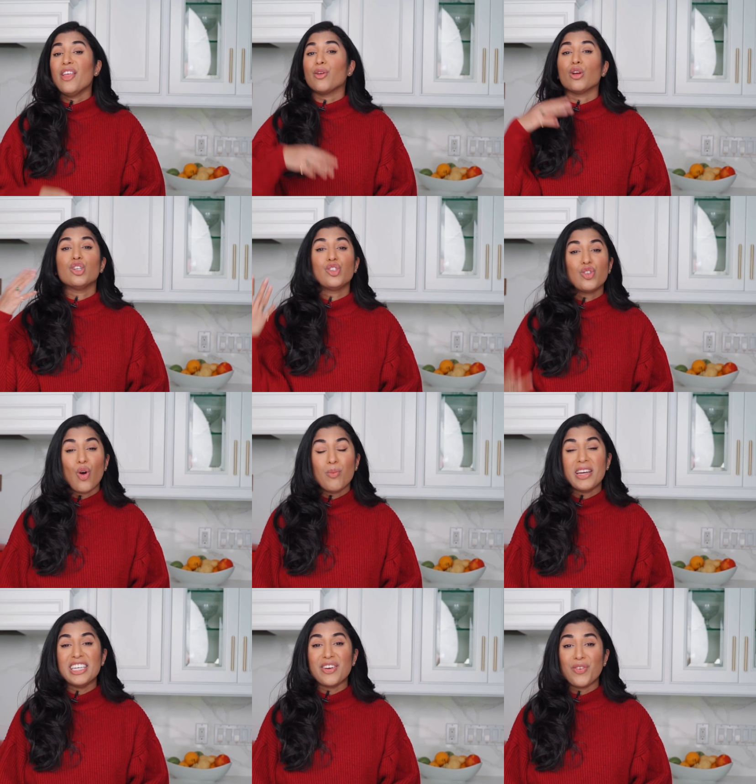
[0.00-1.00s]
There are so
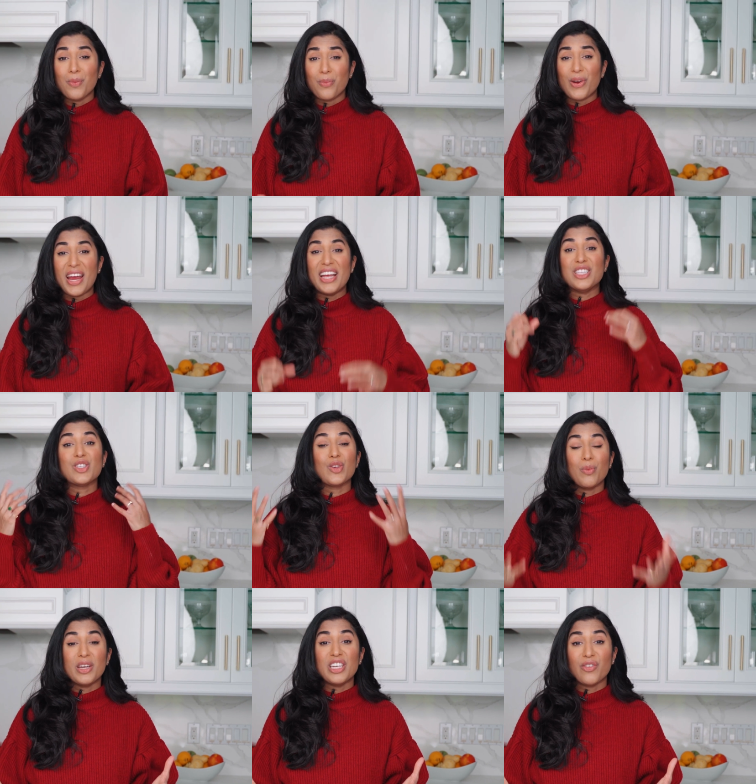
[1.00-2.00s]
many different brands,
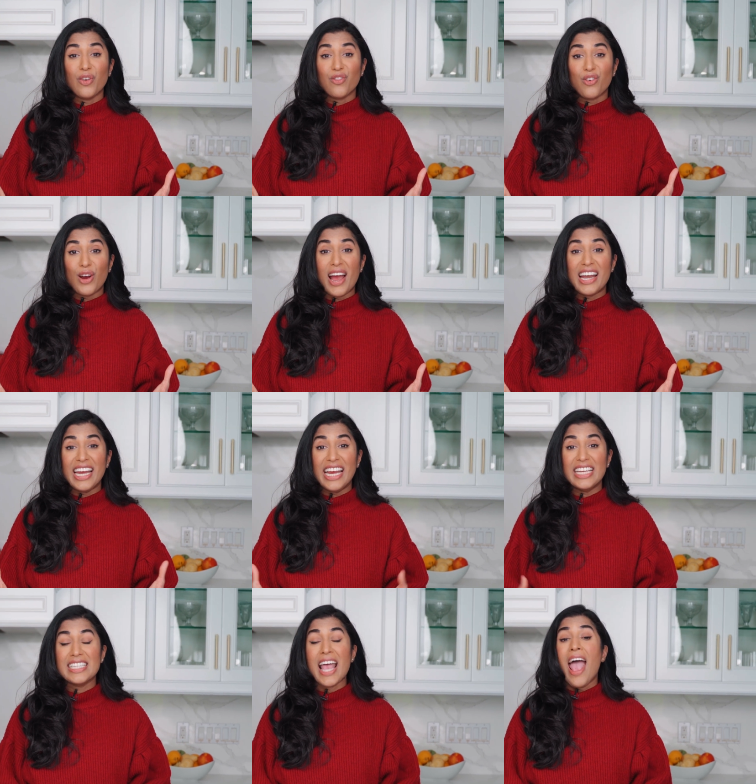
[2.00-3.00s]
so many different
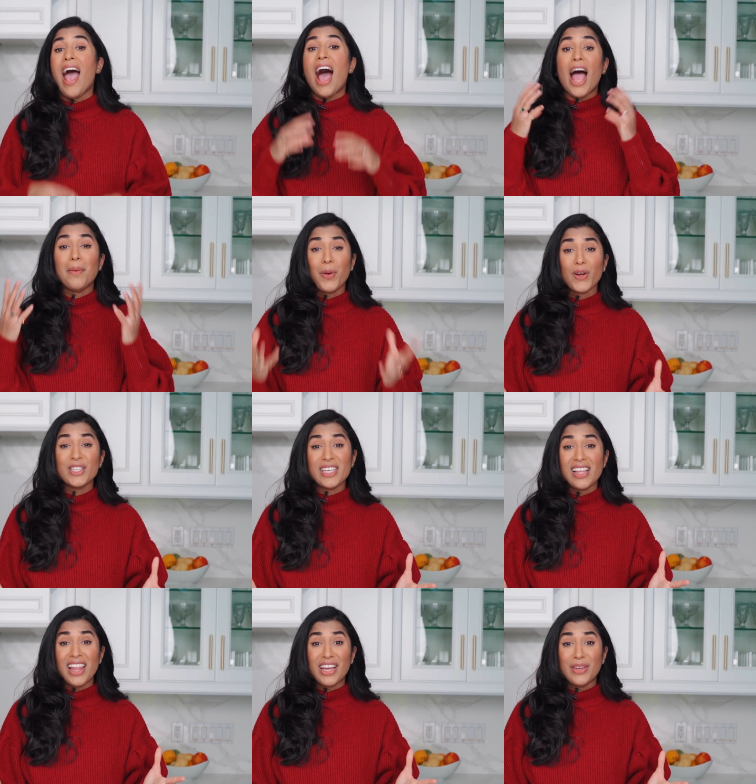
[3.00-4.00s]
varieties. I
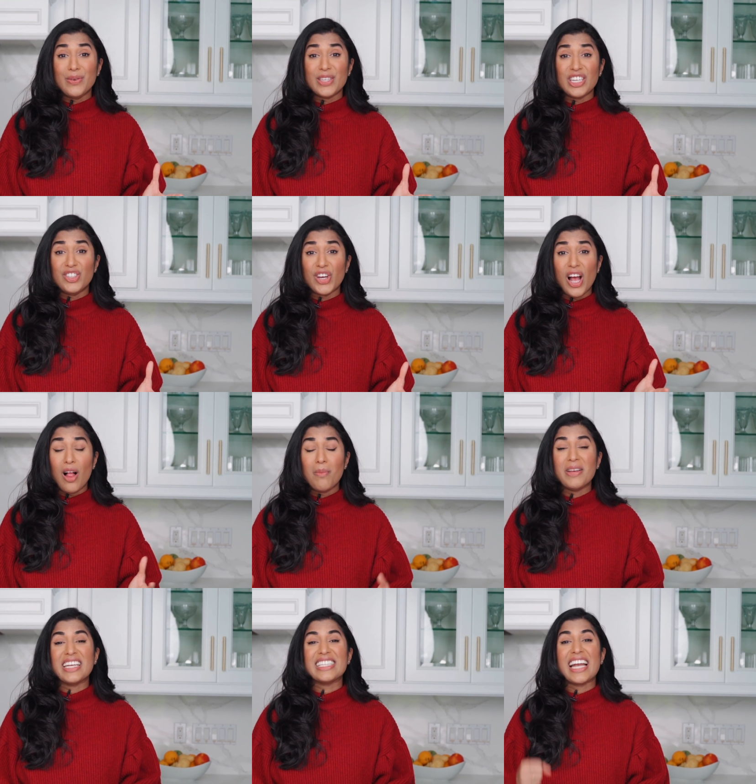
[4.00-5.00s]
personally like using gel
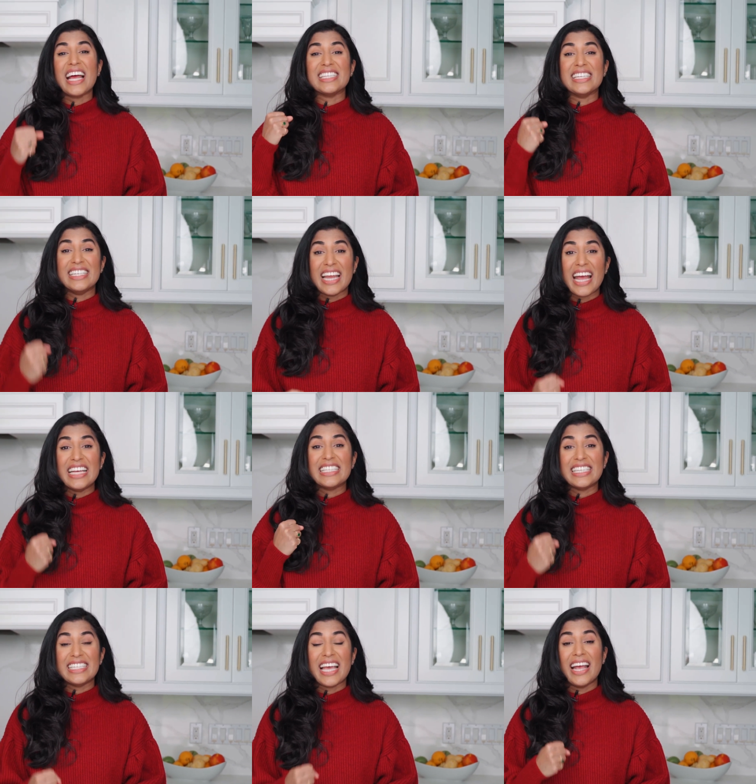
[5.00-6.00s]
because it has a nice
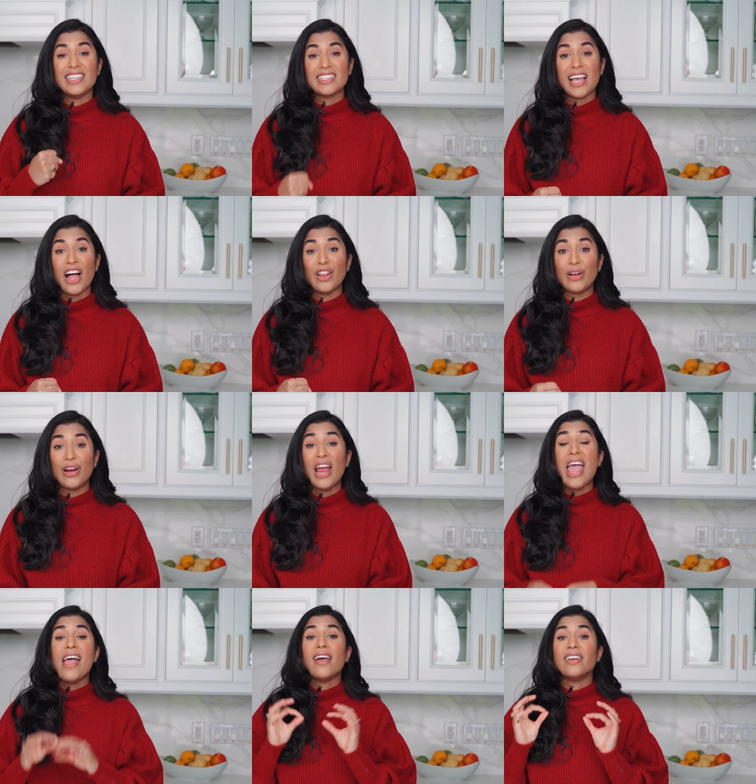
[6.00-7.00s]
intense color
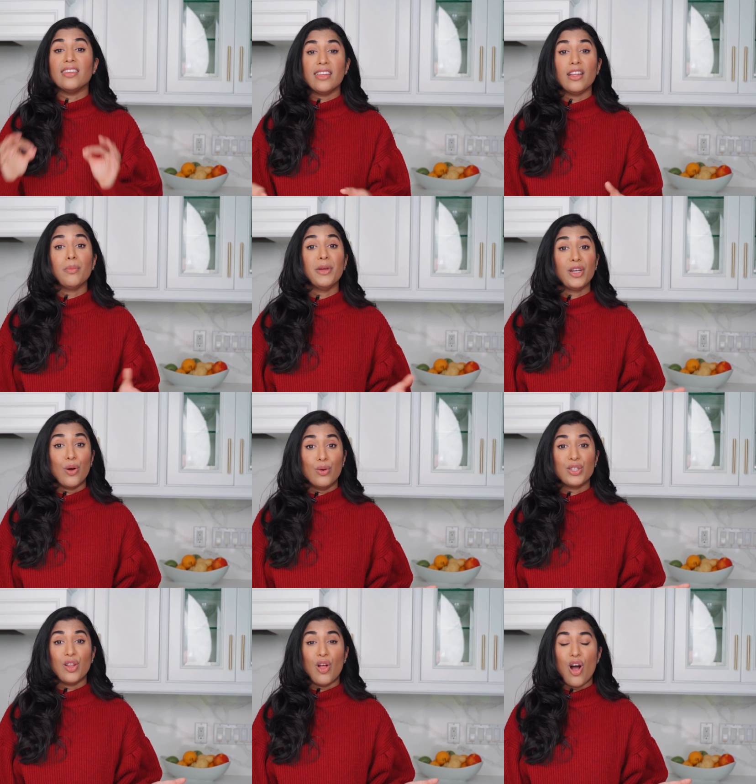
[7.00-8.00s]
and a little bit
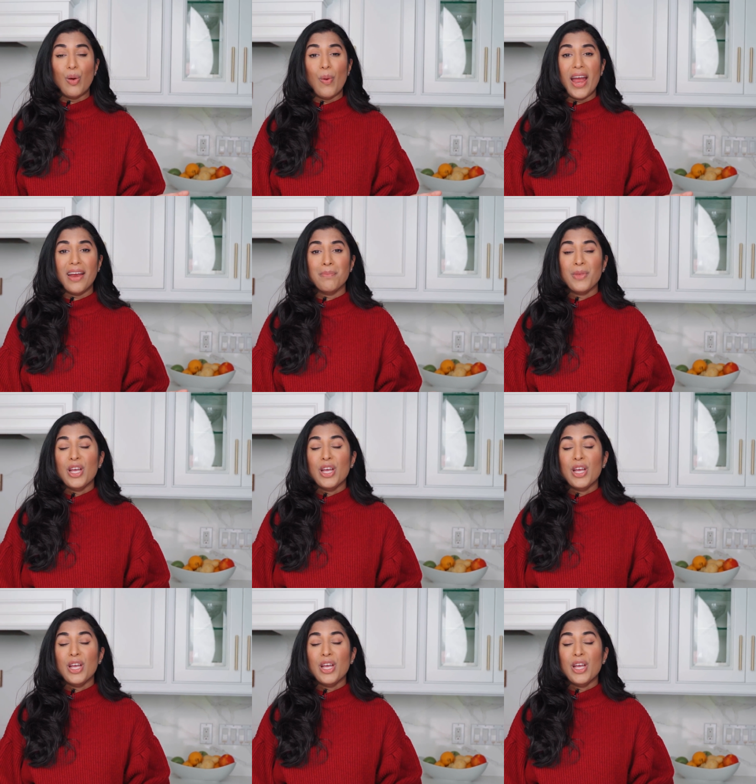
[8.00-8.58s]
goes a long way.